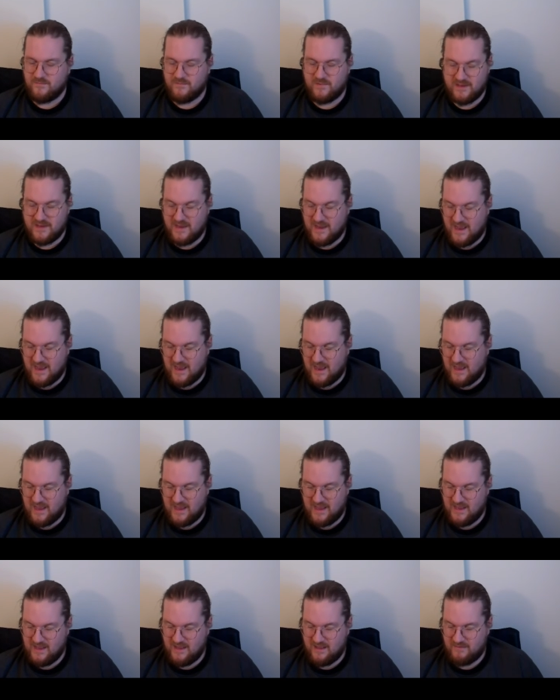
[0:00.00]
But yeah,
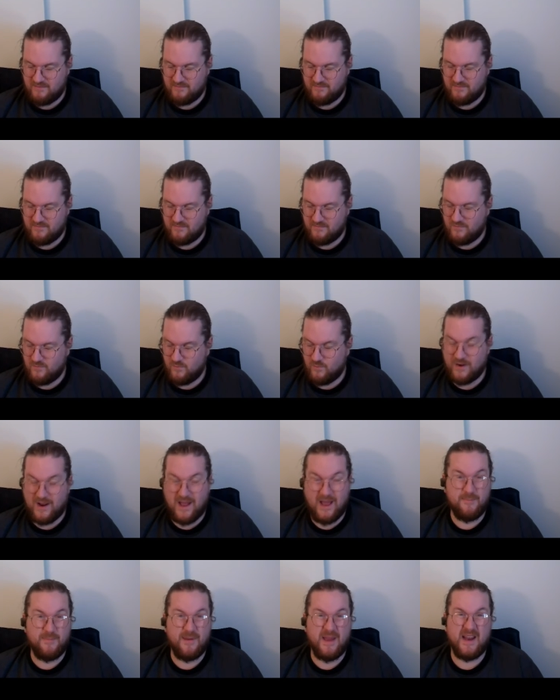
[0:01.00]
it would
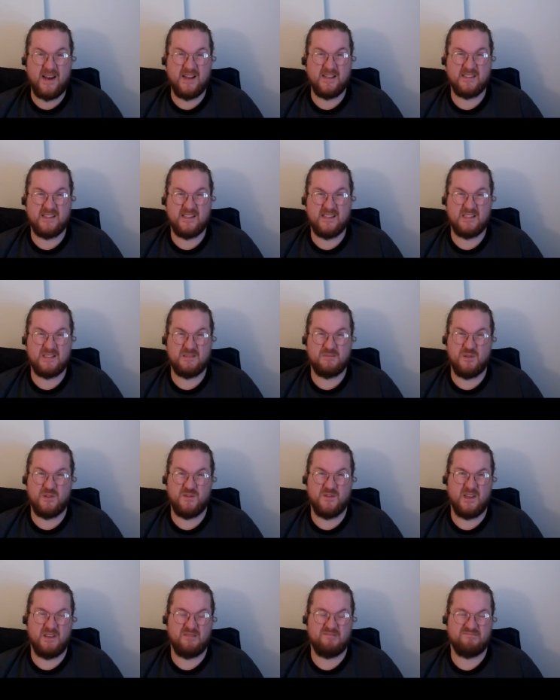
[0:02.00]
I pay to see this
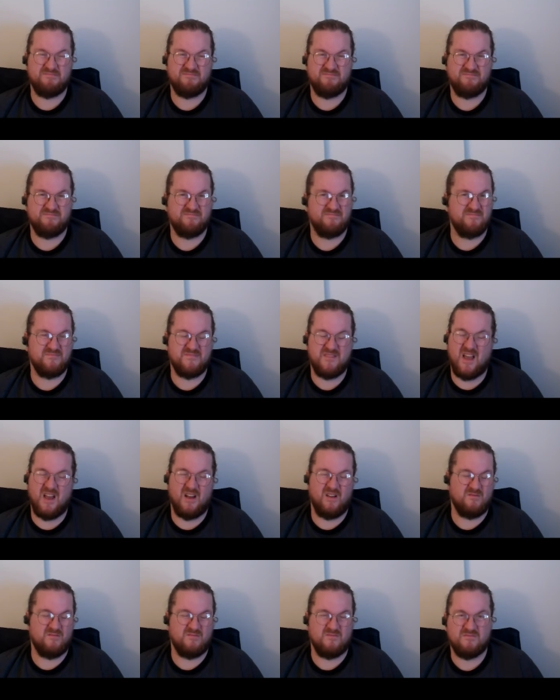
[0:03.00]
movie?
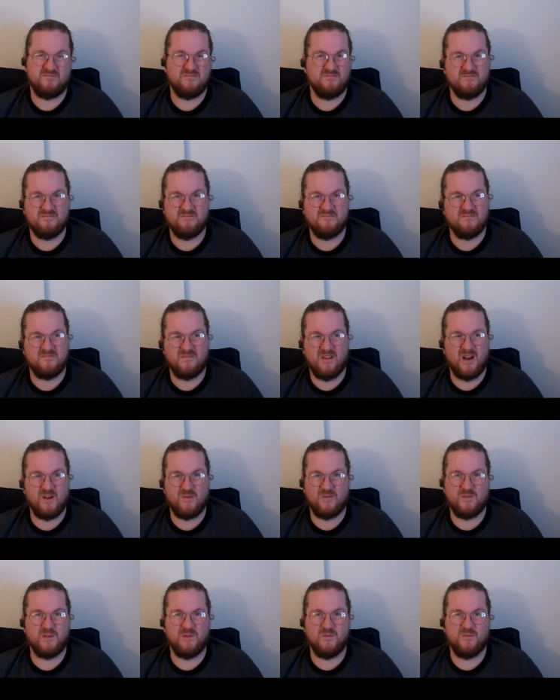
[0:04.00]
No, I
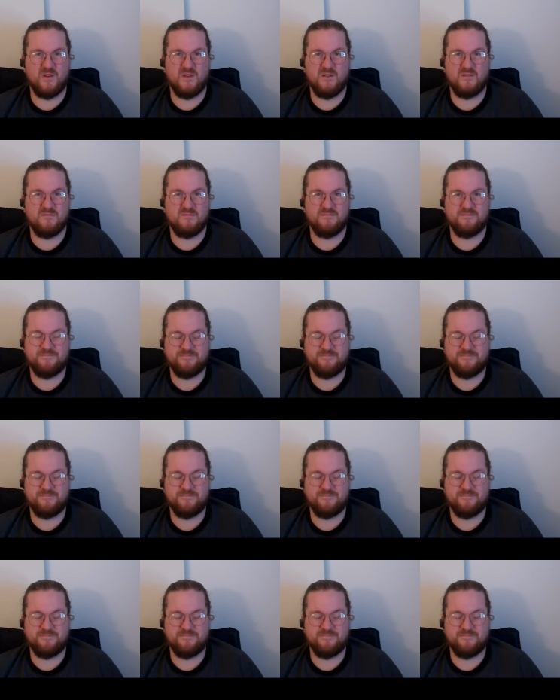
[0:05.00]
really wouldn't.